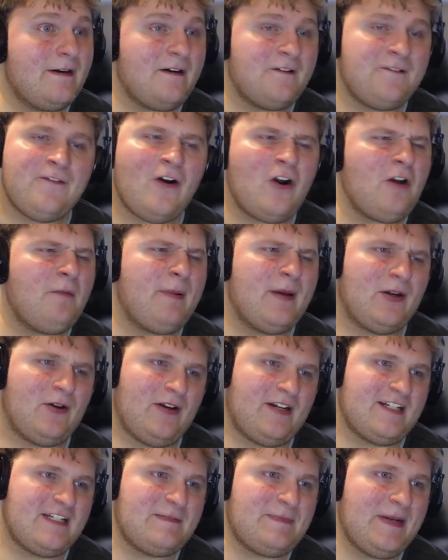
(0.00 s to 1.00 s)
A far better
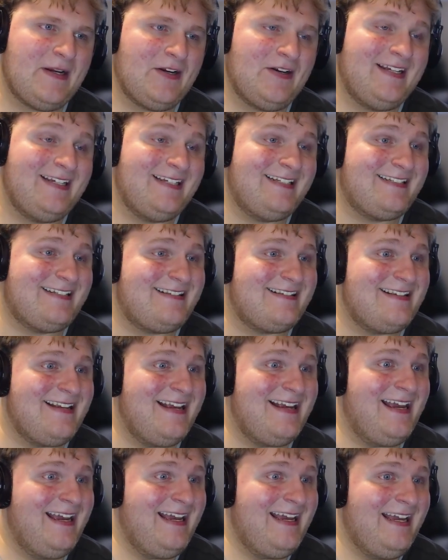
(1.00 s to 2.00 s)
experience,
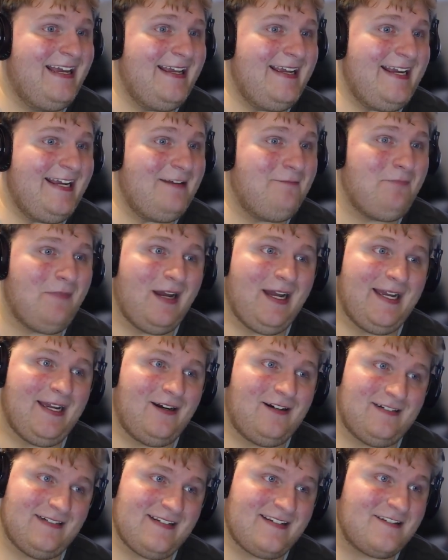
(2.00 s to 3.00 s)
in my
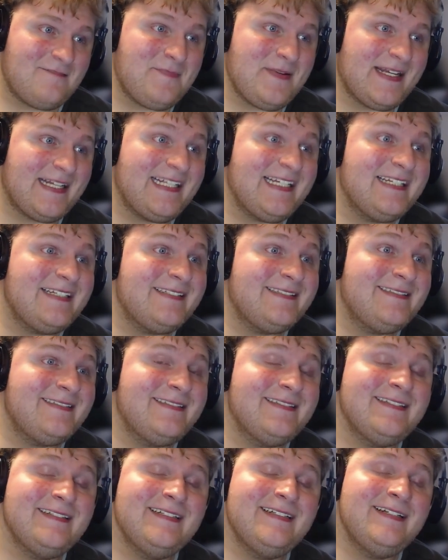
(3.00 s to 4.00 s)
honest opinion.
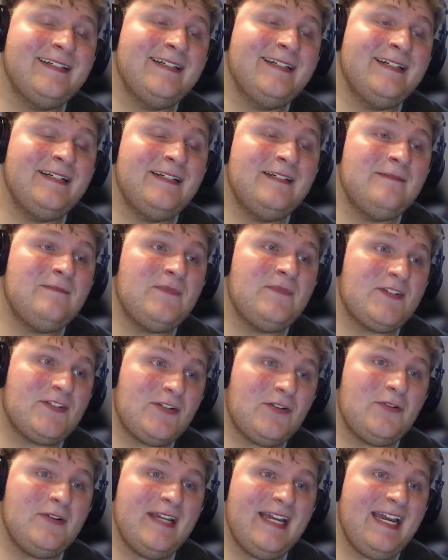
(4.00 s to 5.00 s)

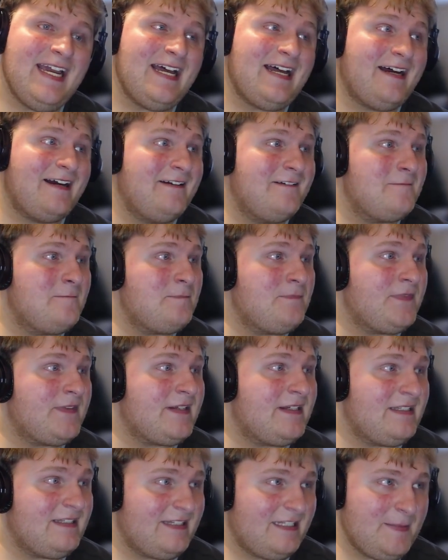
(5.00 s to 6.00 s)
So yeah,
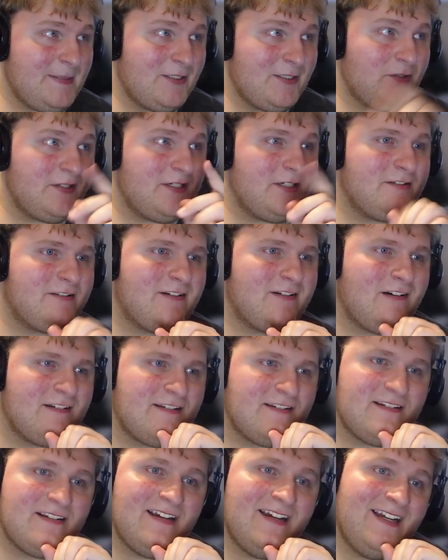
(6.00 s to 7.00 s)
let me know your
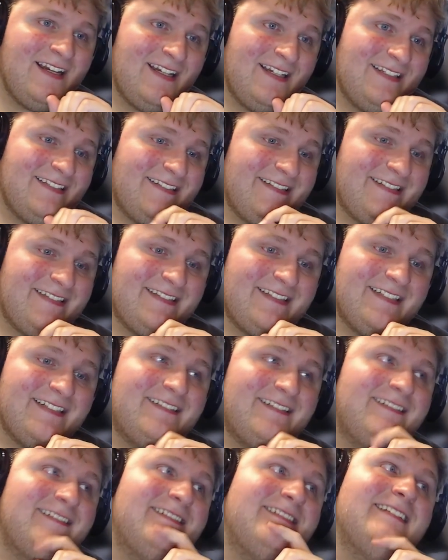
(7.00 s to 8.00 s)
thoughts. Did,
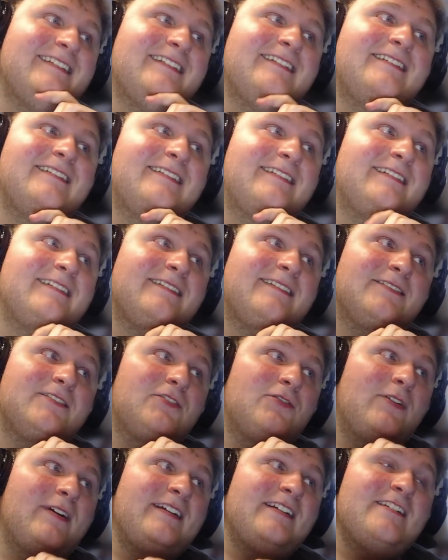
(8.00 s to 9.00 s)
did, did, did the
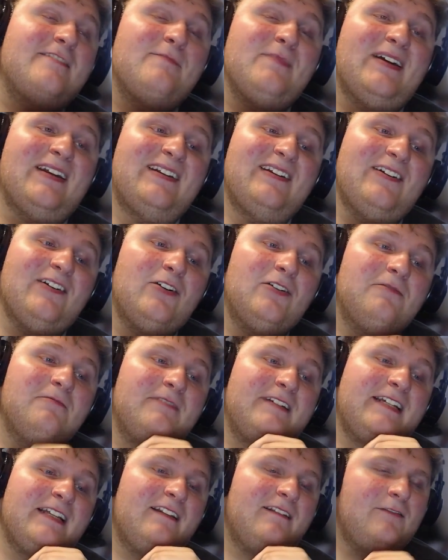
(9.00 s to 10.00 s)
Gracewind go
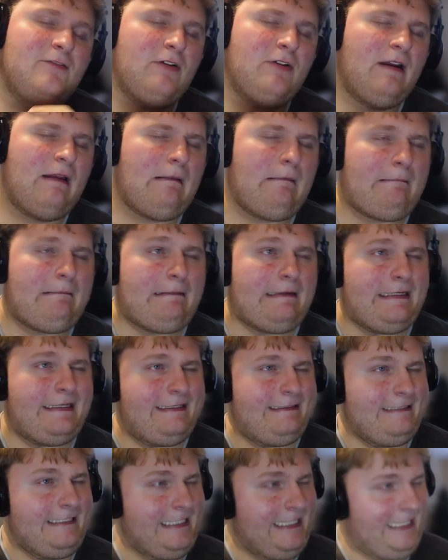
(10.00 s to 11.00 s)
get,
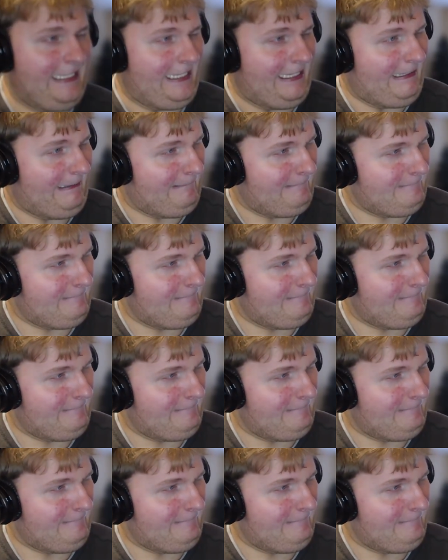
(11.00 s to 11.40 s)
did